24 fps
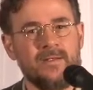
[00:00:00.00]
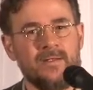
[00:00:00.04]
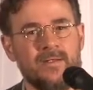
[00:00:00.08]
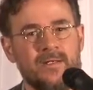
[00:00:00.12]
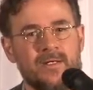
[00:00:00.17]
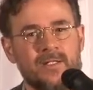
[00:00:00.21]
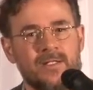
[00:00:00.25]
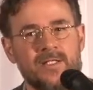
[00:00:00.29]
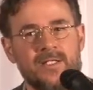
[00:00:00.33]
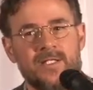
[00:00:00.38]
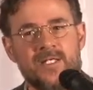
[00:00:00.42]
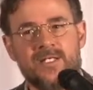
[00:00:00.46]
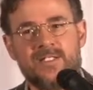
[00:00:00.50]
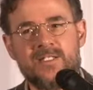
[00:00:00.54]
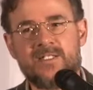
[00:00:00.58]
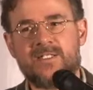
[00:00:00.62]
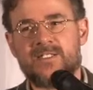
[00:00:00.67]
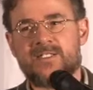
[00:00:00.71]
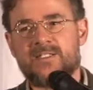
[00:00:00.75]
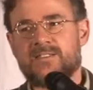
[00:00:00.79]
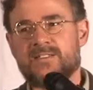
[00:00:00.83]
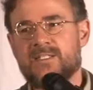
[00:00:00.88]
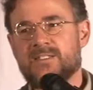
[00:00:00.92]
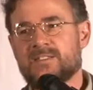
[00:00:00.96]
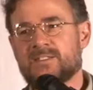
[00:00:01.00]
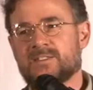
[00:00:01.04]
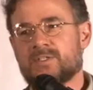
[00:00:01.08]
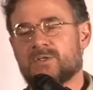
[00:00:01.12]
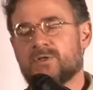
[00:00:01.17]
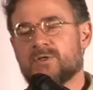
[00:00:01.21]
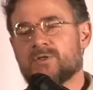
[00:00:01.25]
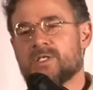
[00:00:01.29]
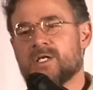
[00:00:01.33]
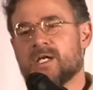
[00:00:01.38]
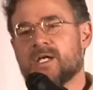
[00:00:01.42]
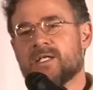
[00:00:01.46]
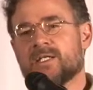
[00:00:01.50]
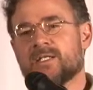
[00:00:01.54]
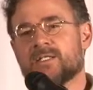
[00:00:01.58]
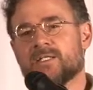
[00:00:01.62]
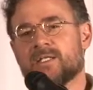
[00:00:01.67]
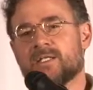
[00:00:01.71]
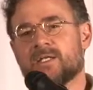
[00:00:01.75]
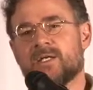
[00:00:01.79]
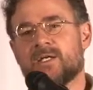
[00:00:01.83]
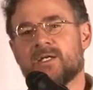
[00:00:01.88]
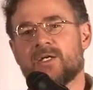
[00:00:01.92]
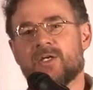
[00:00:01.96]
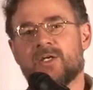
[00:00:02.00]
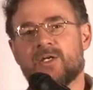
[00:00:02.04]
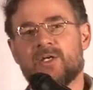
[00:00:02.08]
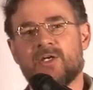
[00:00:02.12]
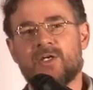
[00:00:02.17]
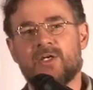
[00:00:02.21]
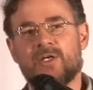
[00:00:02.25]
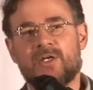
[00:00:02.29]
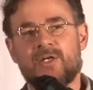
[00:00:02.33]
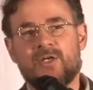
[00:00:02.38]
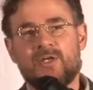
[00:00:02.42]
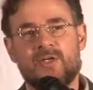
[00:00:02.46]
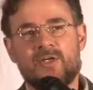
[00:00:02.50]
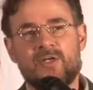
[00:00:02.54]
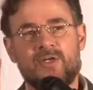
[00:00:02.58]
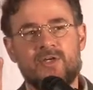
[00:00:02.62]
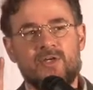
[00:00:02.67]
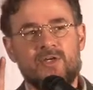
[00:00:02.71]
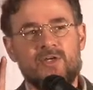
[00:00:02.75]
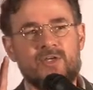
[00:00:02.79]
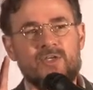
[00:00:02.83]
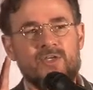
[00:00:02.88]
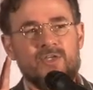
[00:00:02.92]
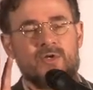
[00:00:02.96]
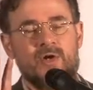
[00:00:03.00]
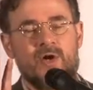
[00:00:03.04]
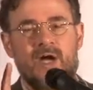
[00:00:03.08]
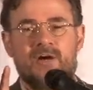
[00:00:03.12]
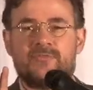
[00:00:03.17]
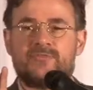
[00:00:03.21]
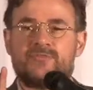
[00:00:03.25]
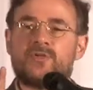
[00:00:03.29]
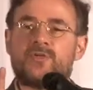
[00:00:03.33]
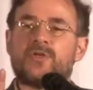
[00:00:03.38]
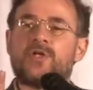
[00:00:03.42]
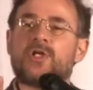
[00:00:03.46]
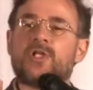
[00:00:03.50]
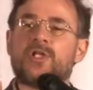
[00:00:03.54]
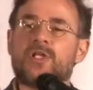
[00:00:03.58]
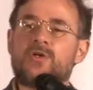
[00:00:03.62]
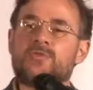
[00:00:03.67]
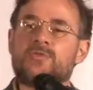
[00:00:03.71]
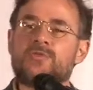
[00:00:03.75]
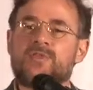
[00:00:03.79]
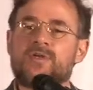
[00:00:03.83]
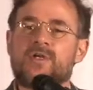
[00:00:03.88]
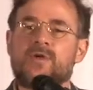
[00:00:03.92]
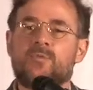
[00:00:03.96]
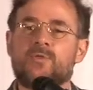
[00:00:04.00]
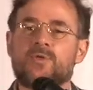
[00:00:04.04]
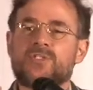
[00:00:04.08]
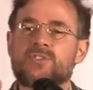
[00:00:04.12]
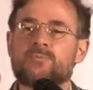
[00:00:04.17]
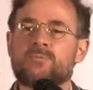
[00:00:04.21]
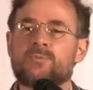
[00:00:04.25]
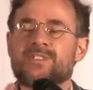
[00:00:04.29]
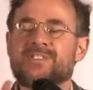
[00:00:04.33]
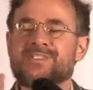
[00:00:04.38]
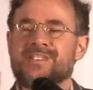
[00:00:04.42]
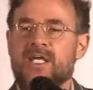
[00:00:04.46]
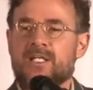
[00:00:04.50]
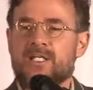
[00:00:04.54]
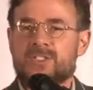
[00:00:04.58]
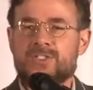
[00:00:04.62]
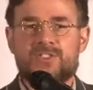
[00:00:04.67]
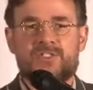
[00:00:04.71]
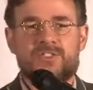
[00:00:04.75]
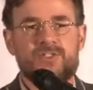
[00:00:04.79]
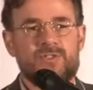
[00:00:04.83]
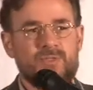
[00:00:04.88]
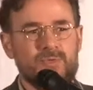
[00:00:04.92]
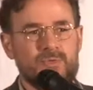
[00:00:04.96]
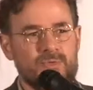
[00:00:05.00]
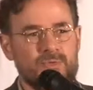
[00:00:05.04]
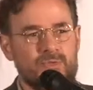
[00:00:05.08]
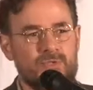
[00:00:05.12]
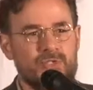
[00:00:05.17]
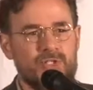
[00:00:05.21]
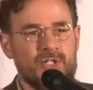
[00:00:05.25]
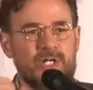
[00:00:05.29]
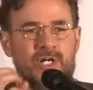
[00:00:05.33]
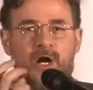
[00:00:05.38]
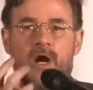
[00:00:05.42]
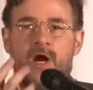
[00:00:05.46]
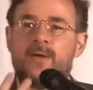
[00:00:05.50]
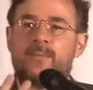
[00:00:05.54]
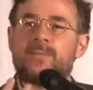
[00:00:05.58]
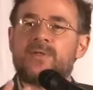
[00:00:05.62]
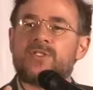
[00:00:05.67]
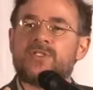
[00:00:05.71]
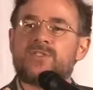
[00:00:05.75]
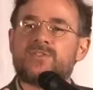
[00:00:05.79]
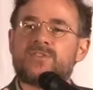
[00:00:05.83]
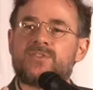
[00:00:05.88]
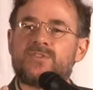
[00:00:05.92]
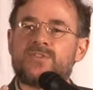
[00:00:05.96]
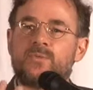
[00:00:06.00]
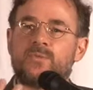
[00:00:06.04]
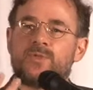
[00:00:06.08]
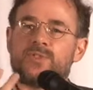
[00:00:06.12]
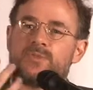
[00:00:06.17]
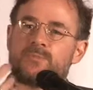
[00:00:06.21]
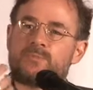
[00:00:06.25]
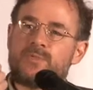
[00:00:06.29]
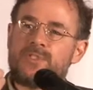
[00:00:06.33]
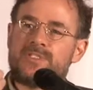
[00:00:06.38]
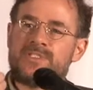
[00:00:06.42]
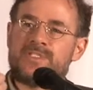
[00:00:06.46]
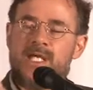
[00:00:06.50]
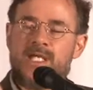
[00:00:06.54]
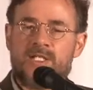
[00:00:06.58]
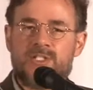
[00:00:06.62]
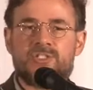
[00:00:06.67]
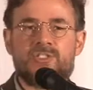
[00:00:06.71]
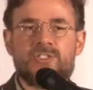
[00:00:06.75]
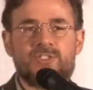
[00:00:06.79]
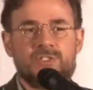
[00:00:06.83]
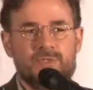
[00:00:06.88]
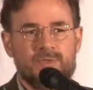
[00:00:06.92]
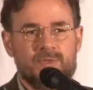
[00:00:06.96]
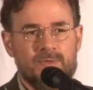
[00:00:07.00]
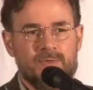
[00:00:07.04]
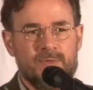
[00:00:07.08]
Allah says in the Quran, you have your clothing which protects you, your garments which protect you,